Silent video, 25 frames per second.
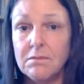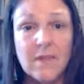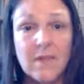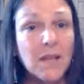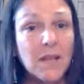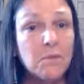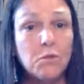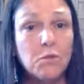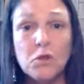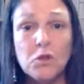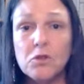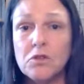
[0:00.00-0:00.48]

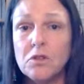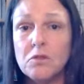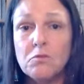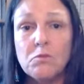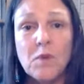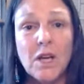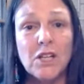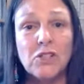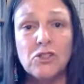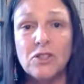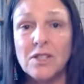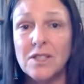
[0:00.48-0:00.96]
That
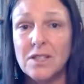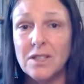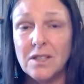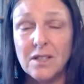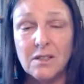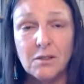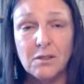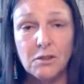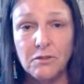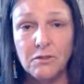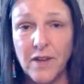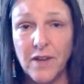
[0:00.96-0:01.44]
person might just
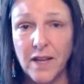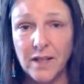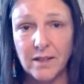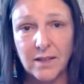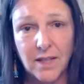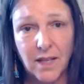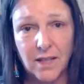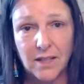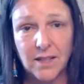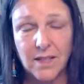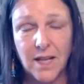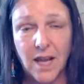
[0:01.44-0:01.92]
need to
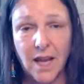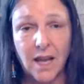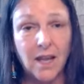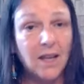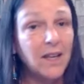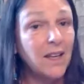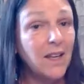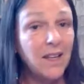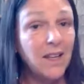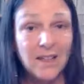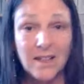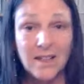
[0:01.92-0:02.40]
vent that
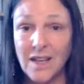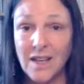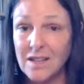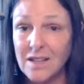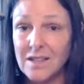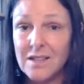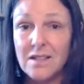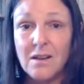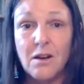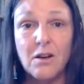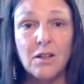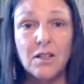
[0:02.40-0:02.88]
day.
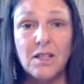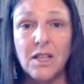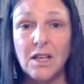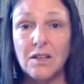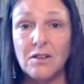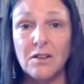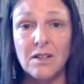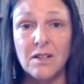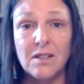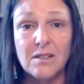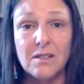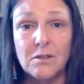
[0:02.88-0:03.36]
That's all
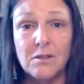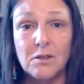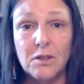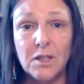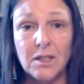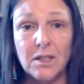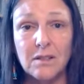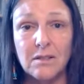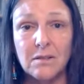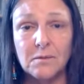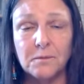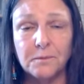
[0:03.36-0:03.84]
there is to
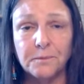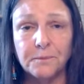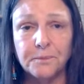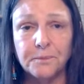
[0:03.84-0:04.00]
it.